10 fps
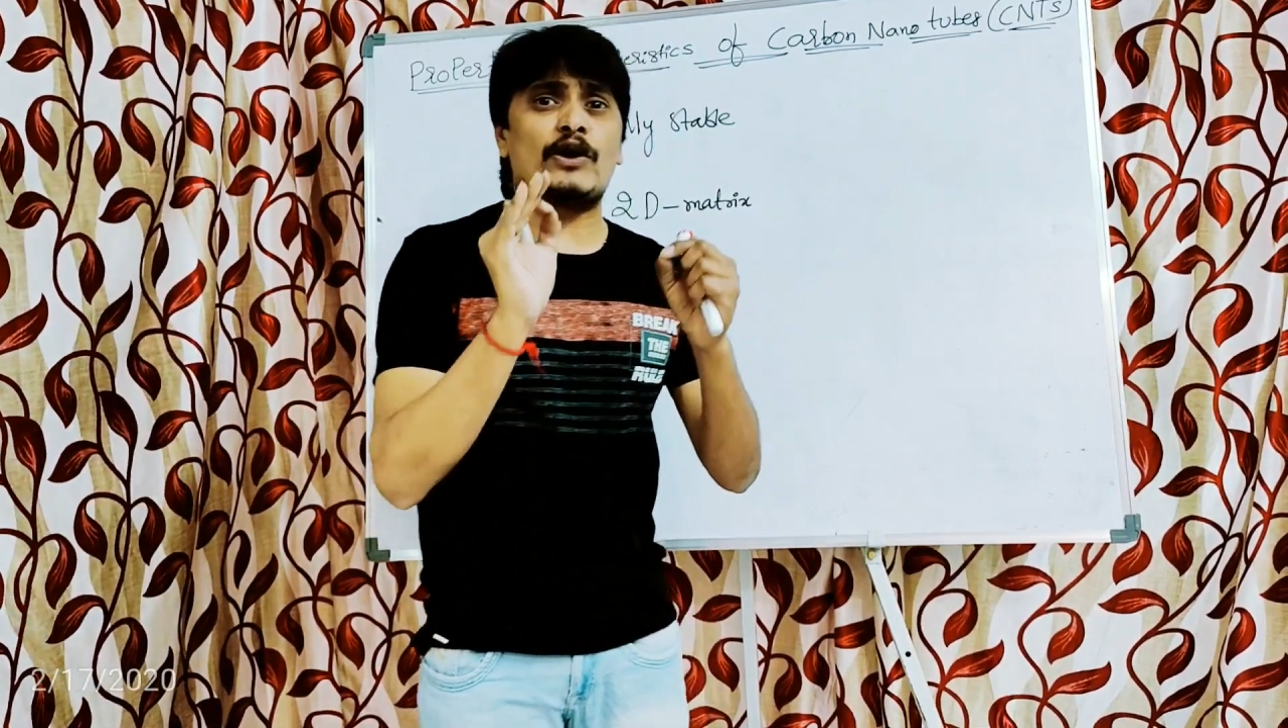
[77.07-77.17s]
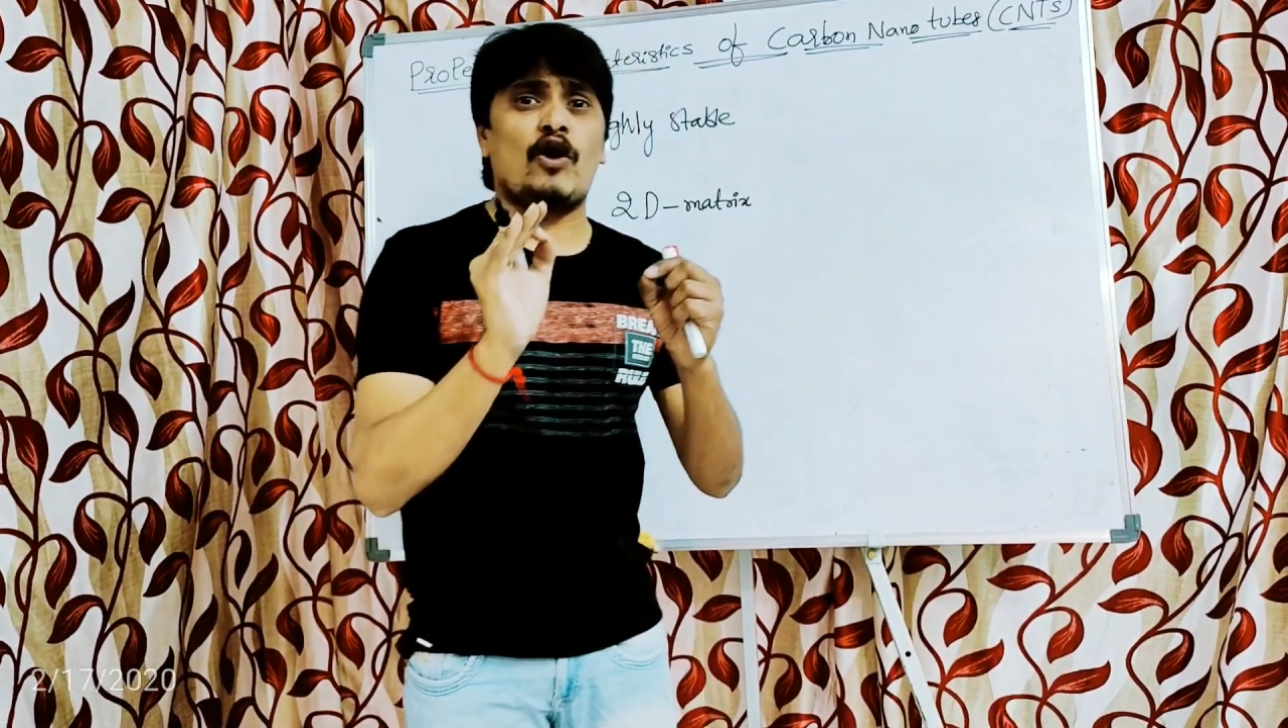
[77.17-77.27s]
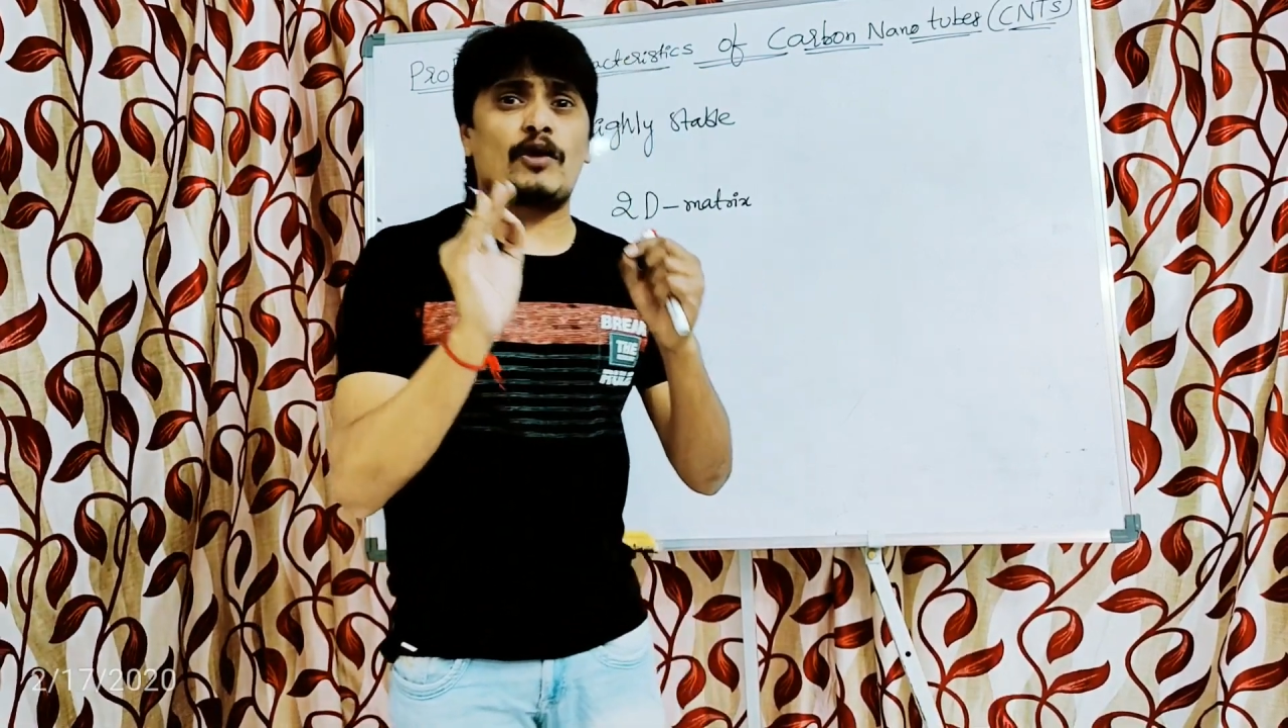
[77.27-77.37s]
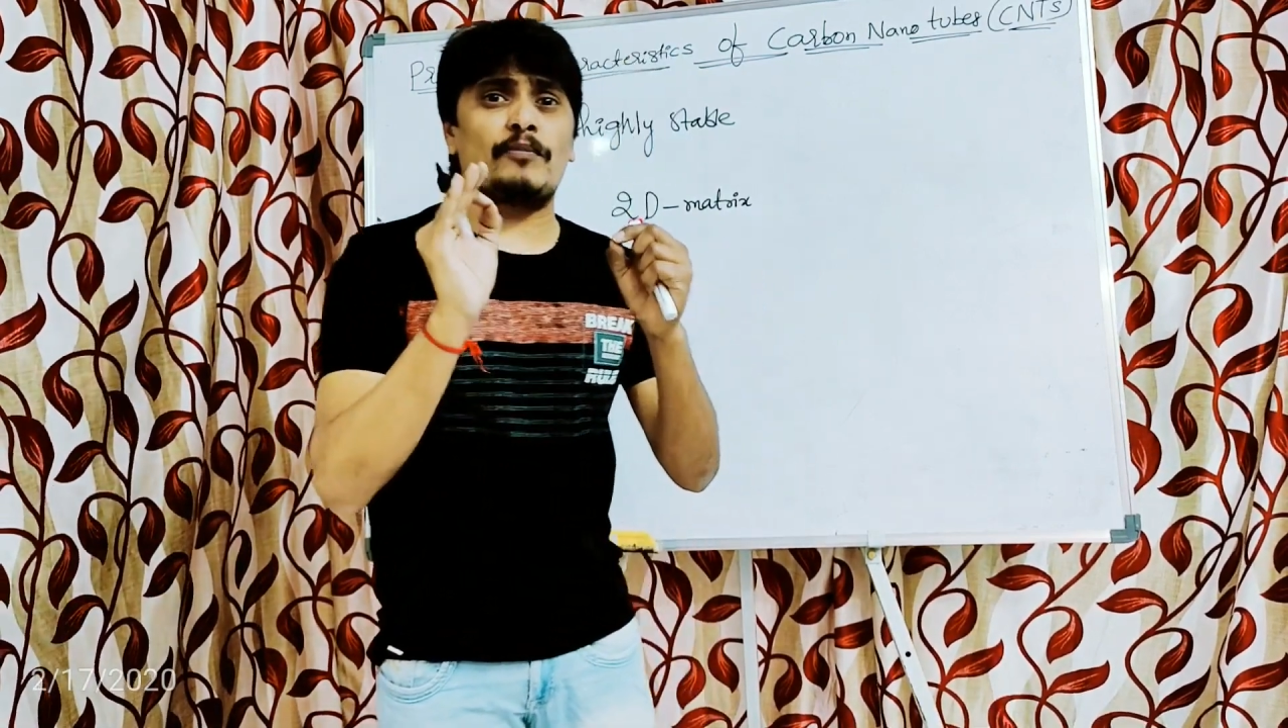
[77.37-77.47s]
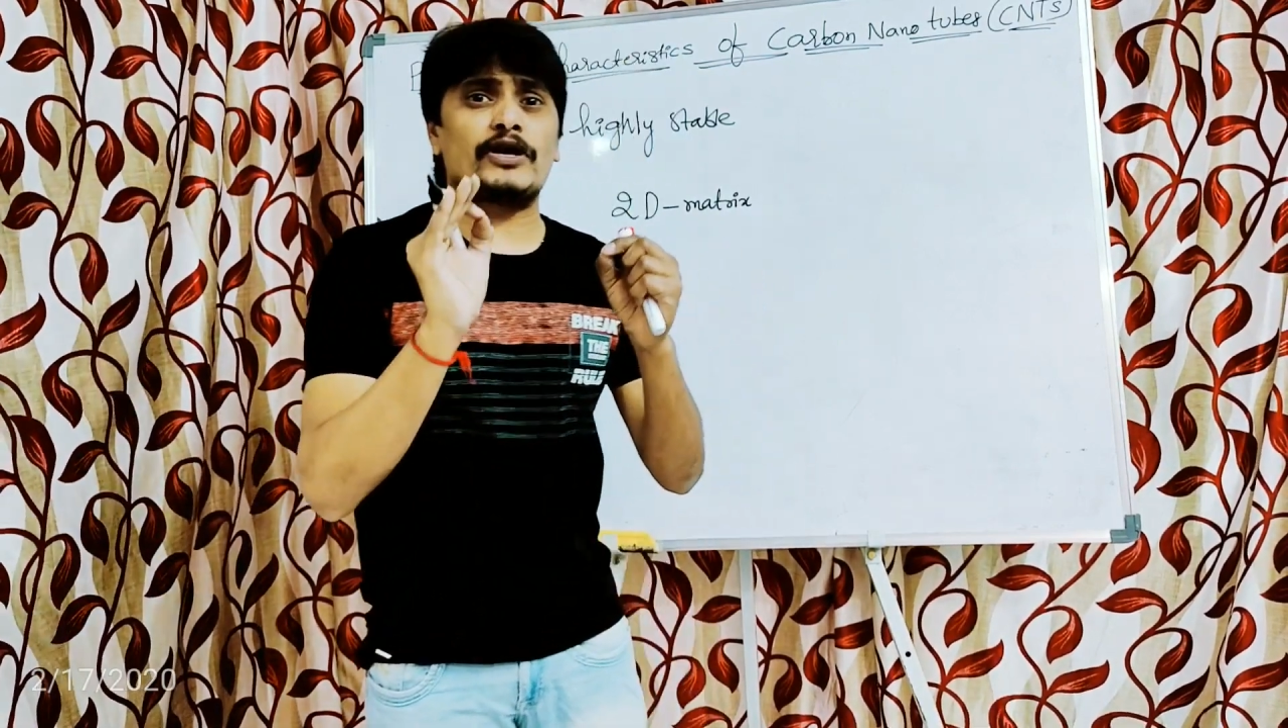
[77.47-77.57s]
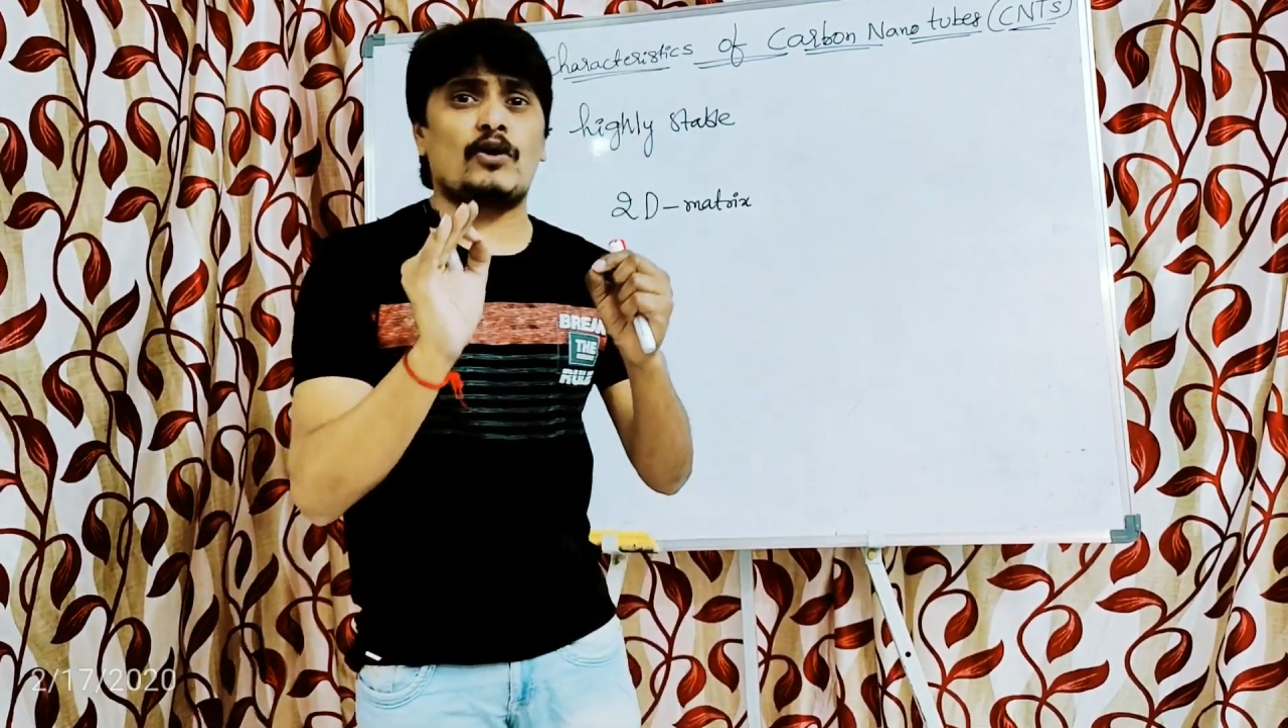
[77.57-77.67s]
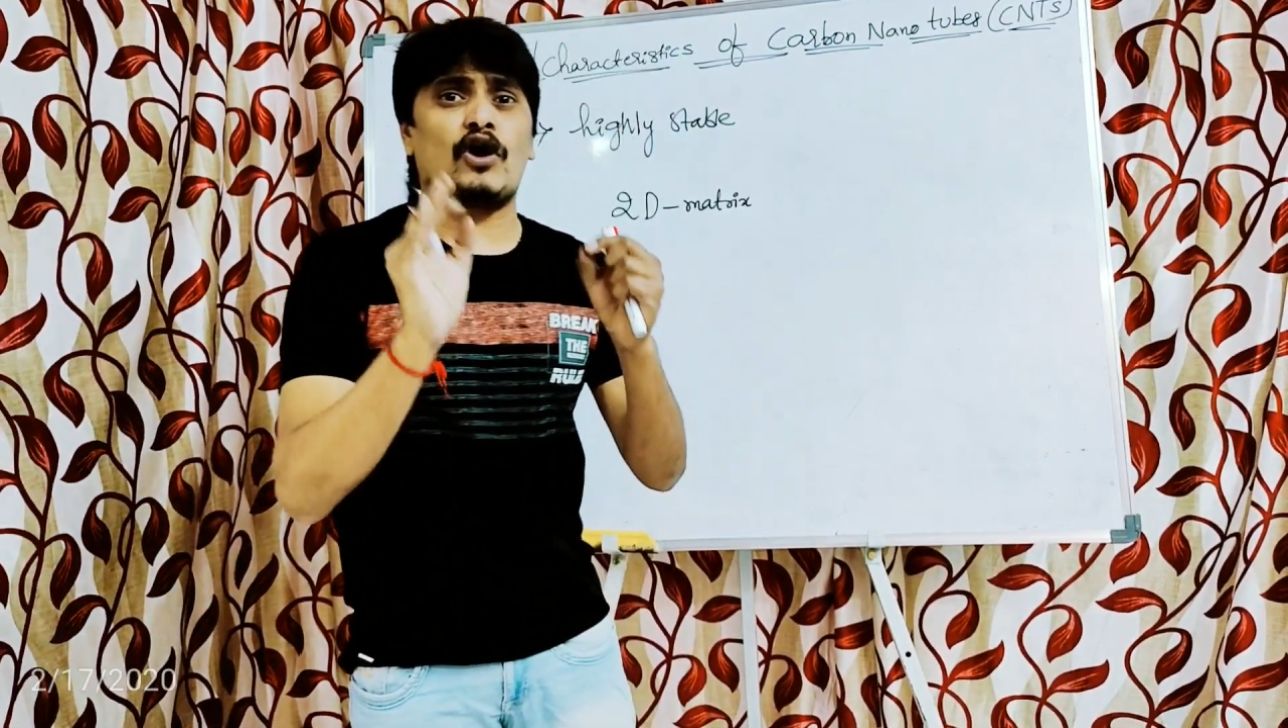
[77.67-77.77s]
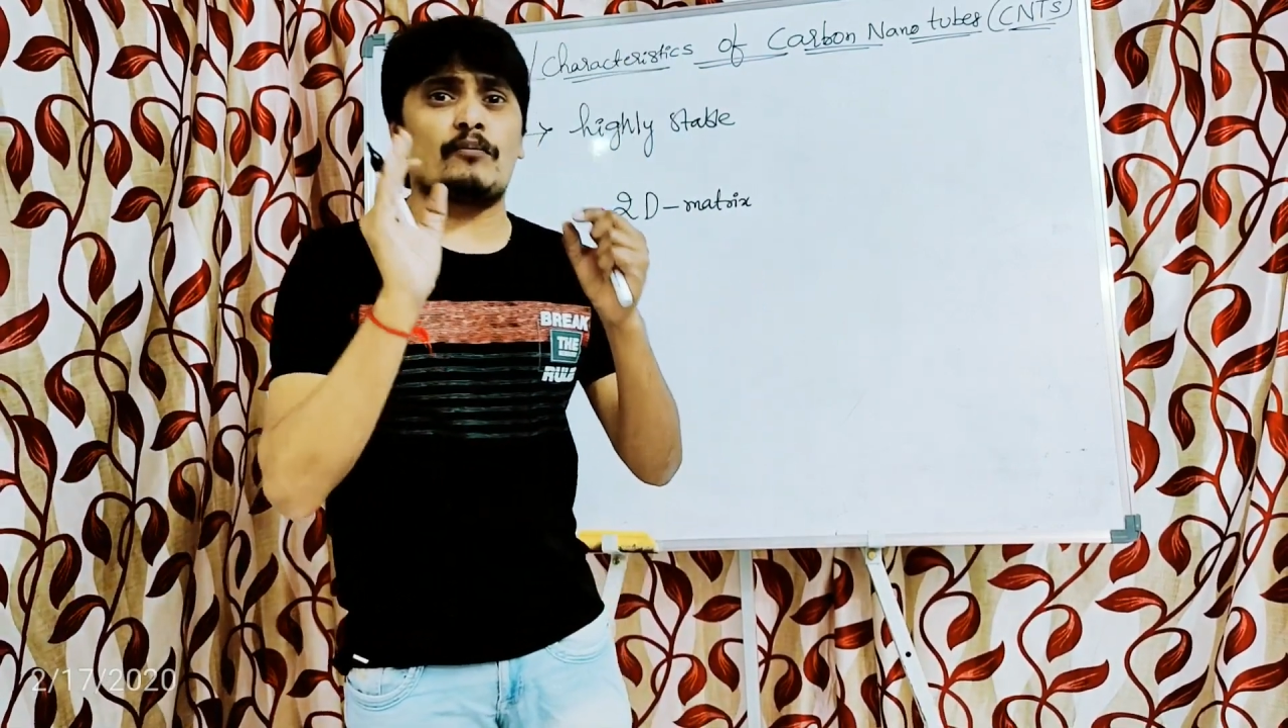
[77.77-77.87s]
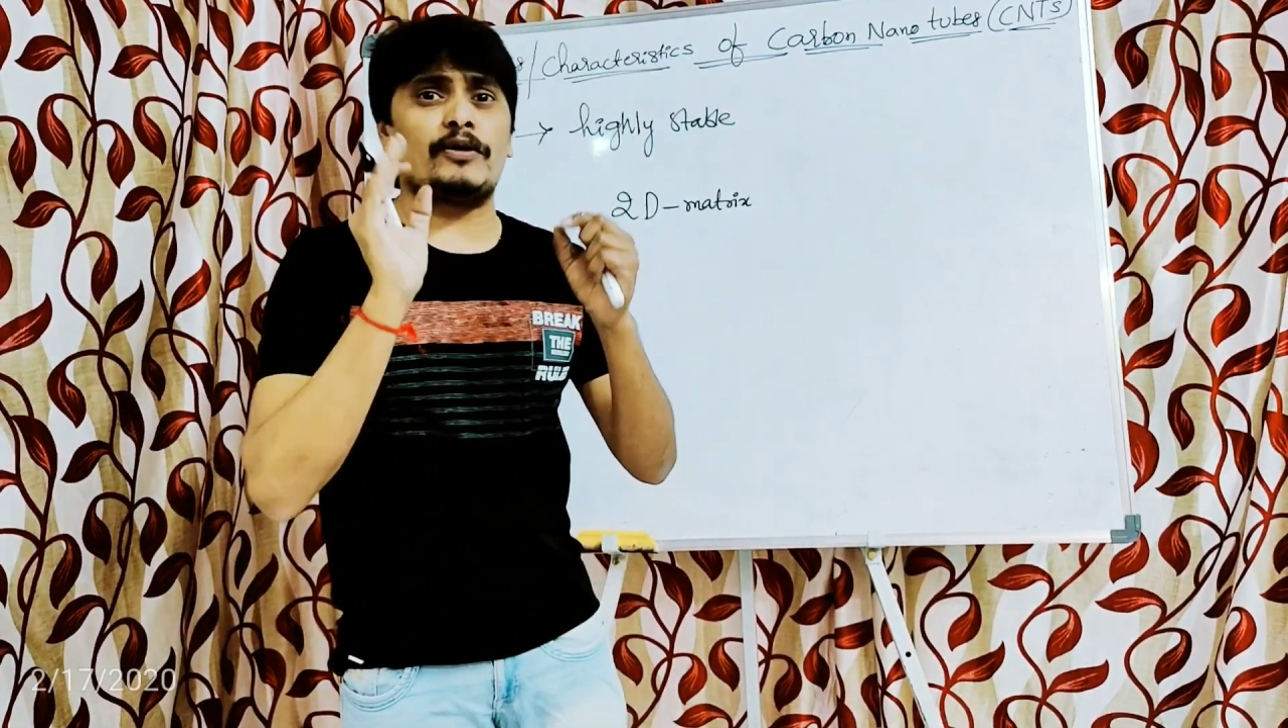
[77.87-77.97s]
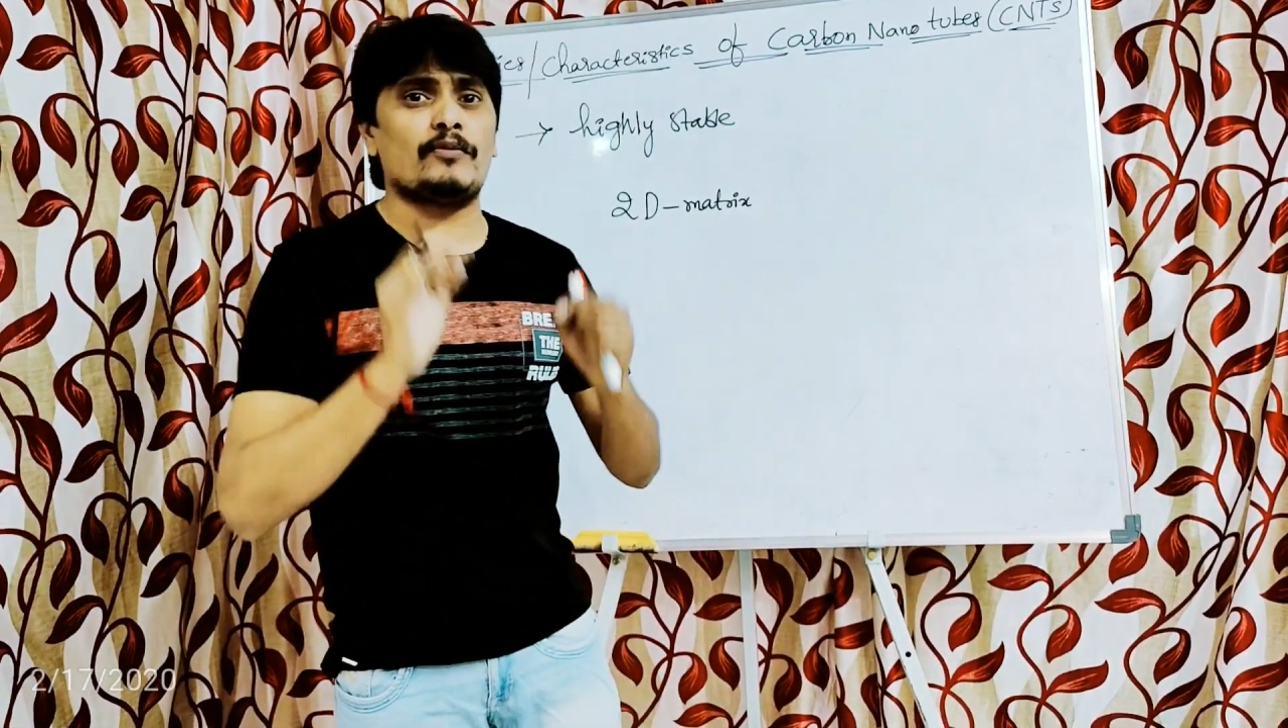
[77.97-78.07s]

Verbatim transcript: carbon-carbon